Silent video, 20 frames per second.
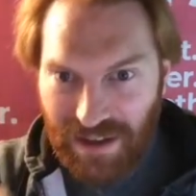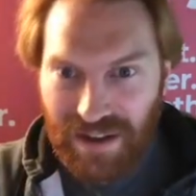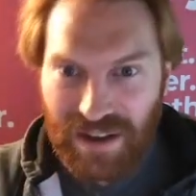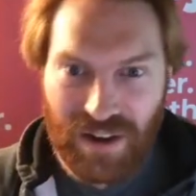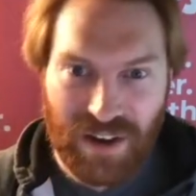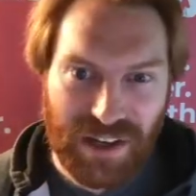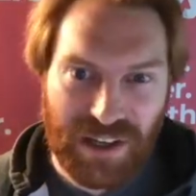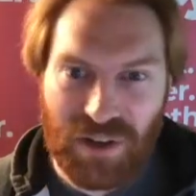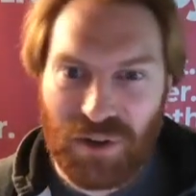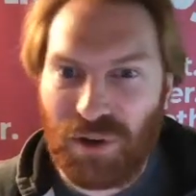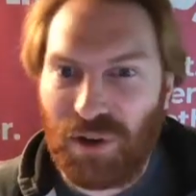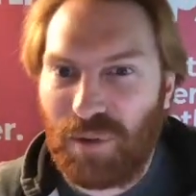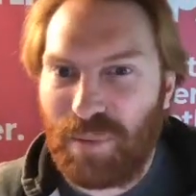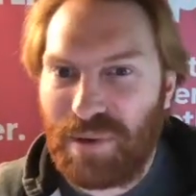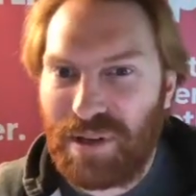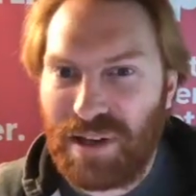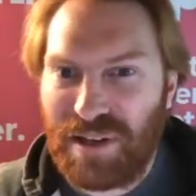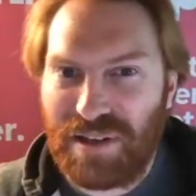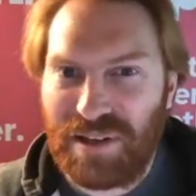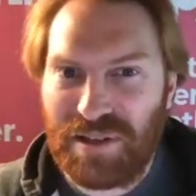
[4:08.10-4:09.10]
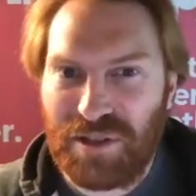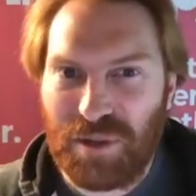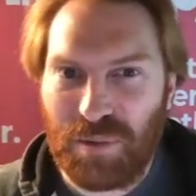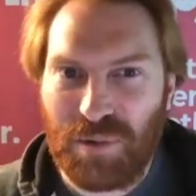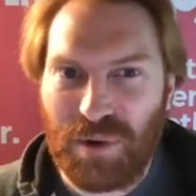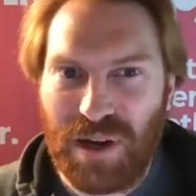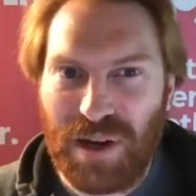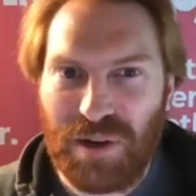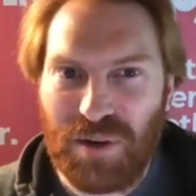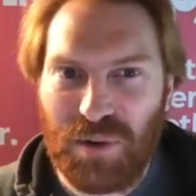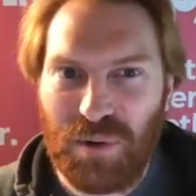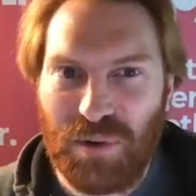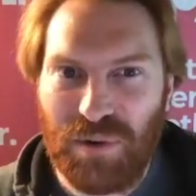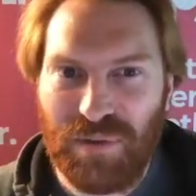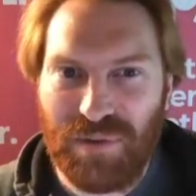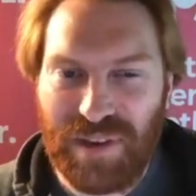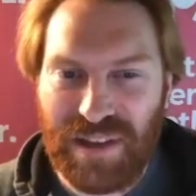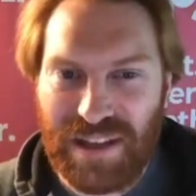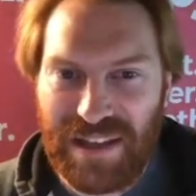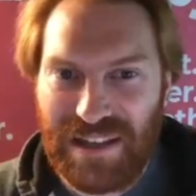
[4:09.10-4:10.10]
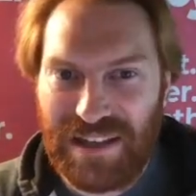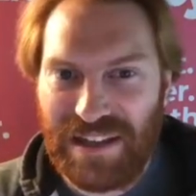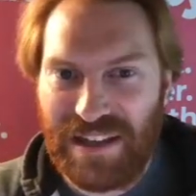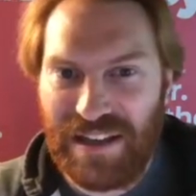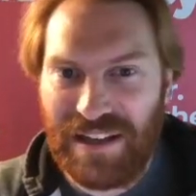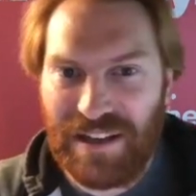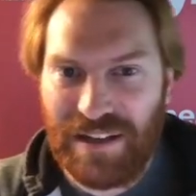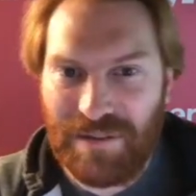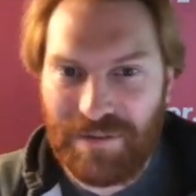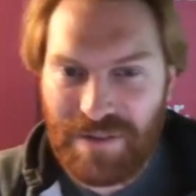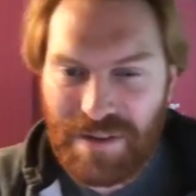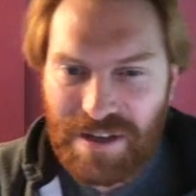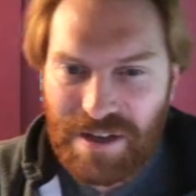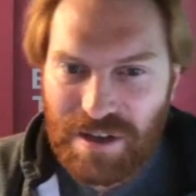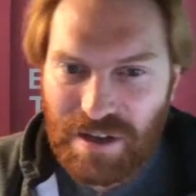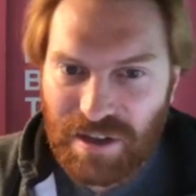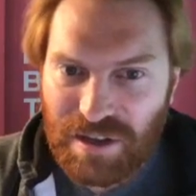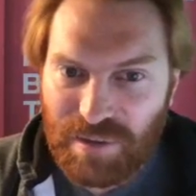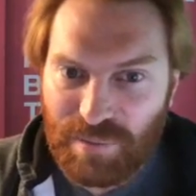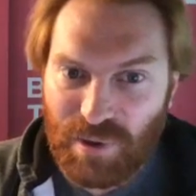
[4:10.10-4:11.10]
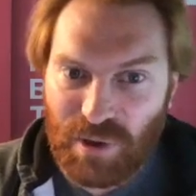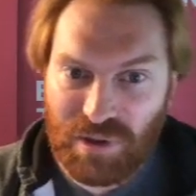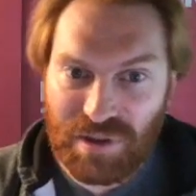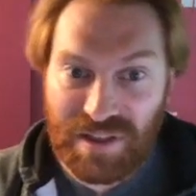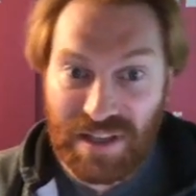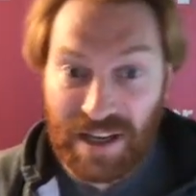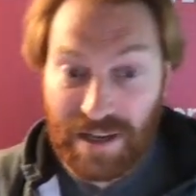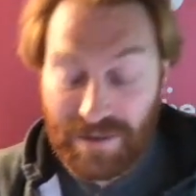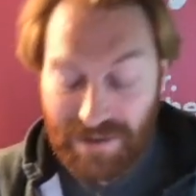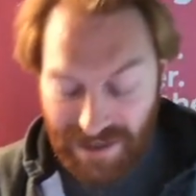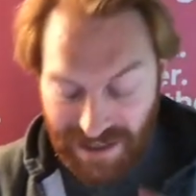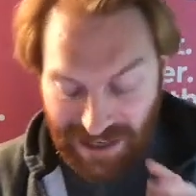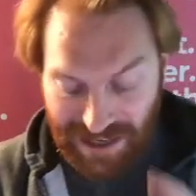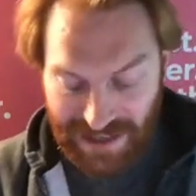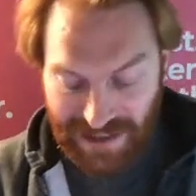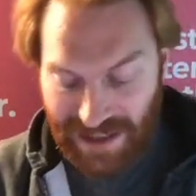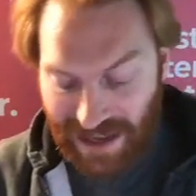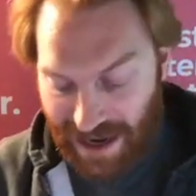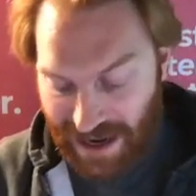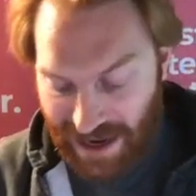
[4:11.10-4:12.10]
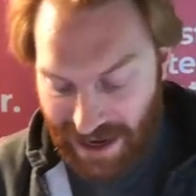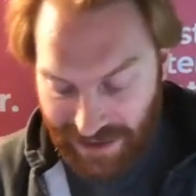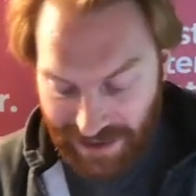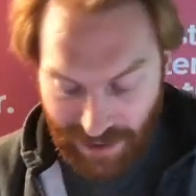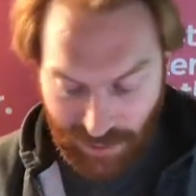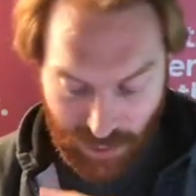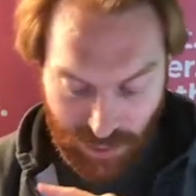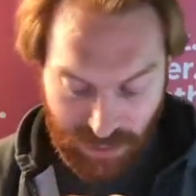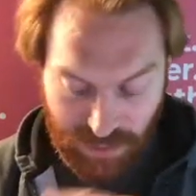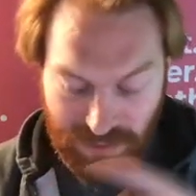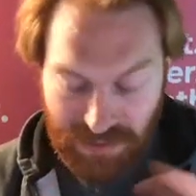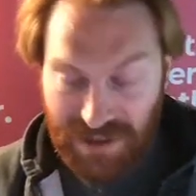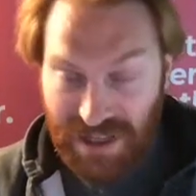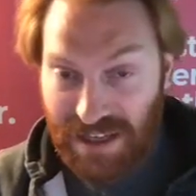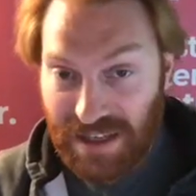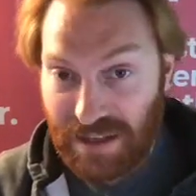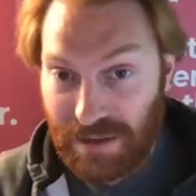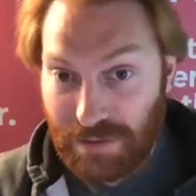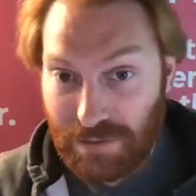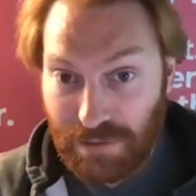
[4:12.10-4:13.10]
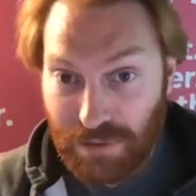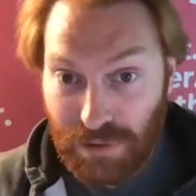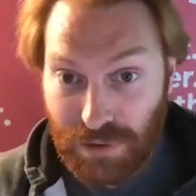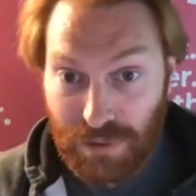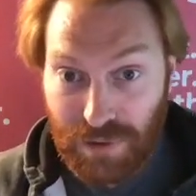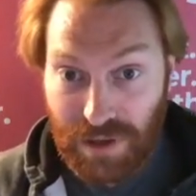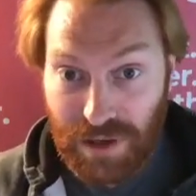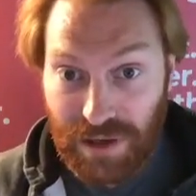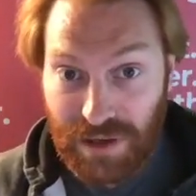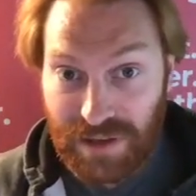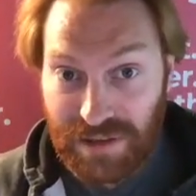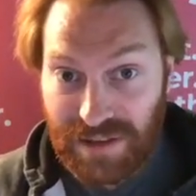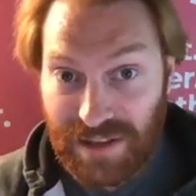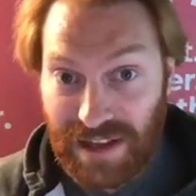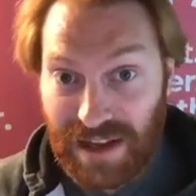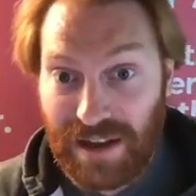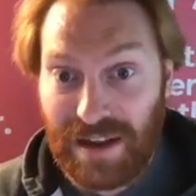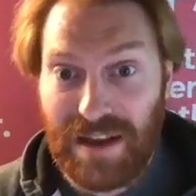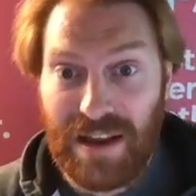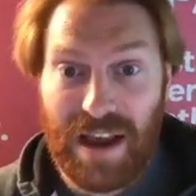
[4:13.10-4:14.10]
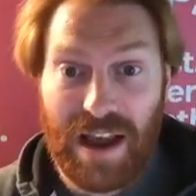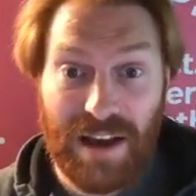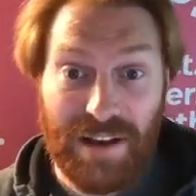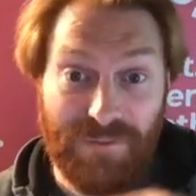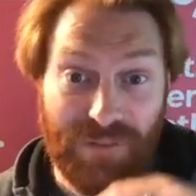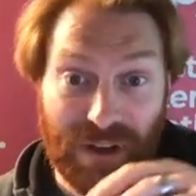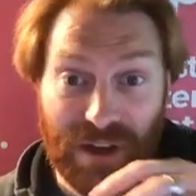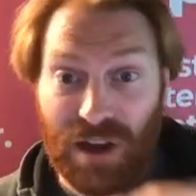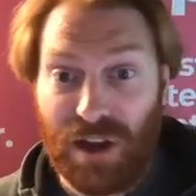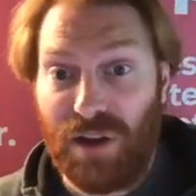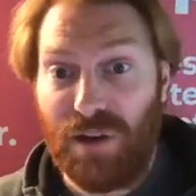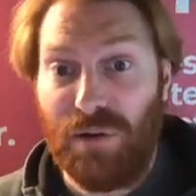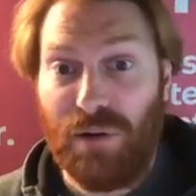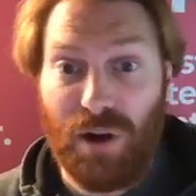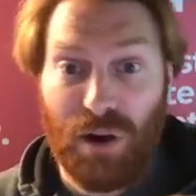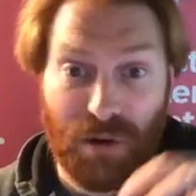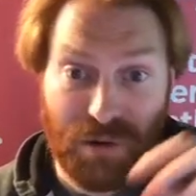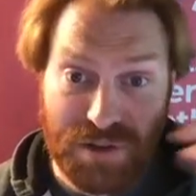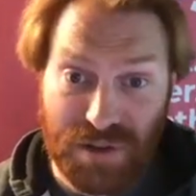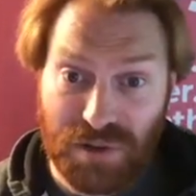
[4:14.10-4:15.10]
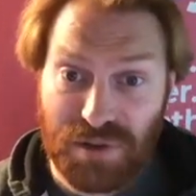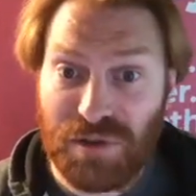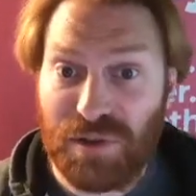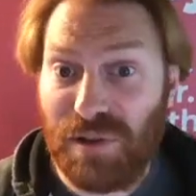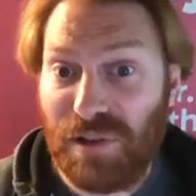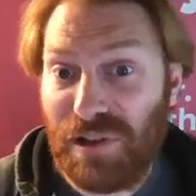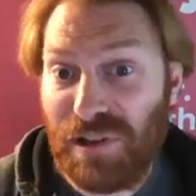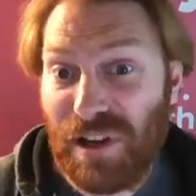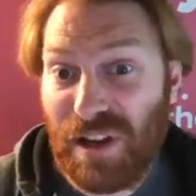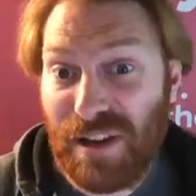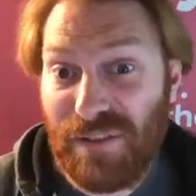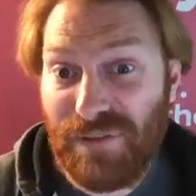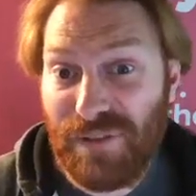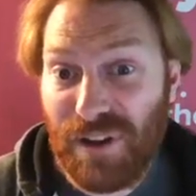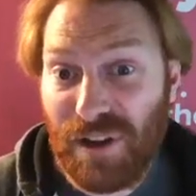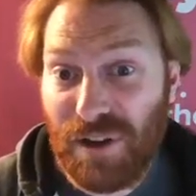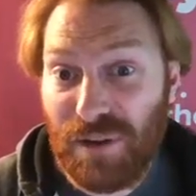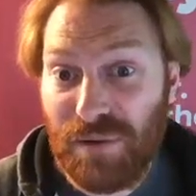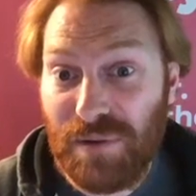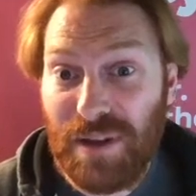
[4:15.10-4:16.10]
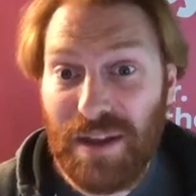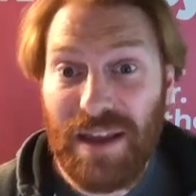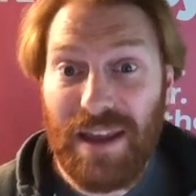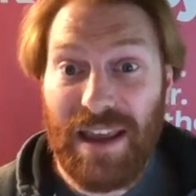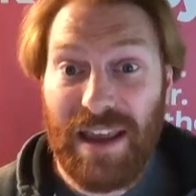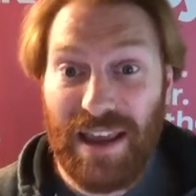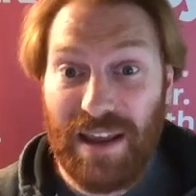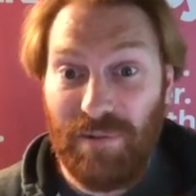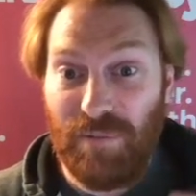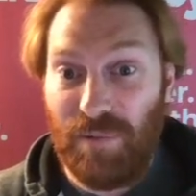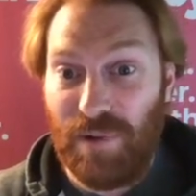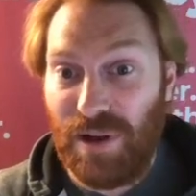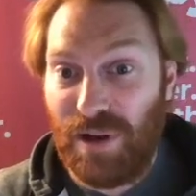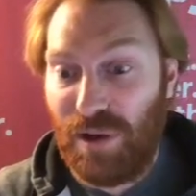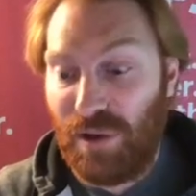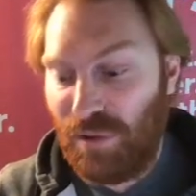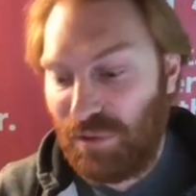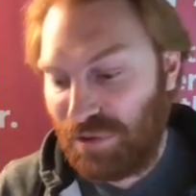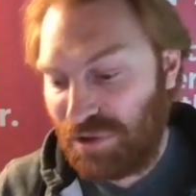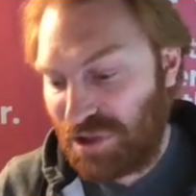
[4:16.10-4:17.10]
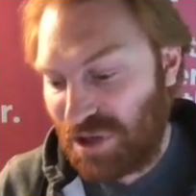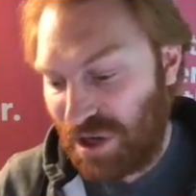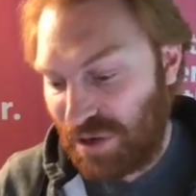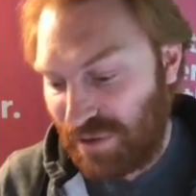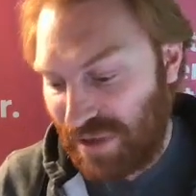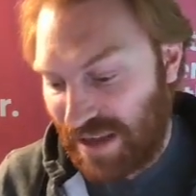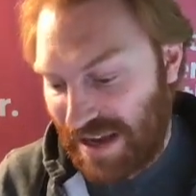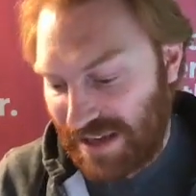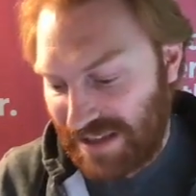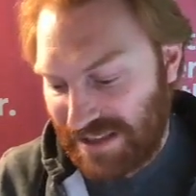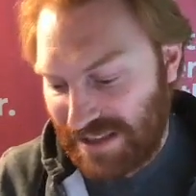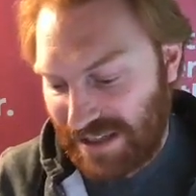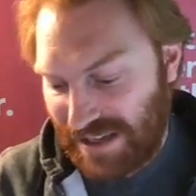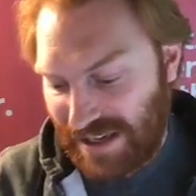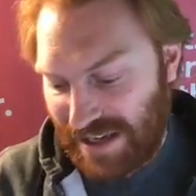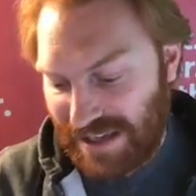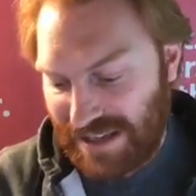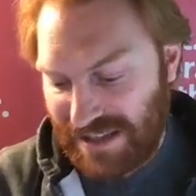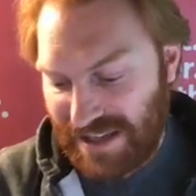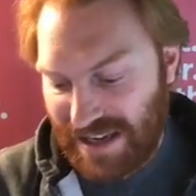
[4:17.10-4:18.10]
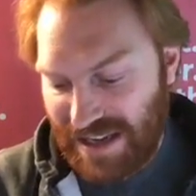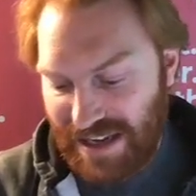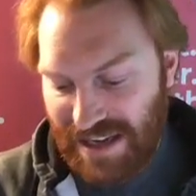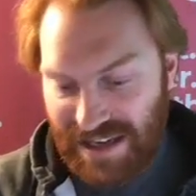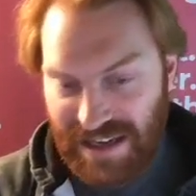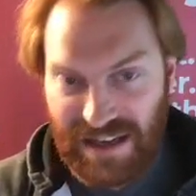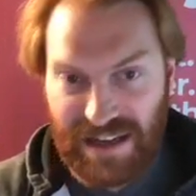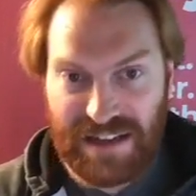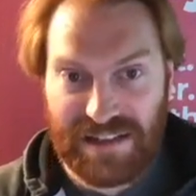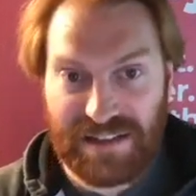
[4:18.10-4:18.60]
icon up in the top right hand corner of the box there. Click that and that will take you through to that. And if you go horizontal on an iPhone, it will show that as a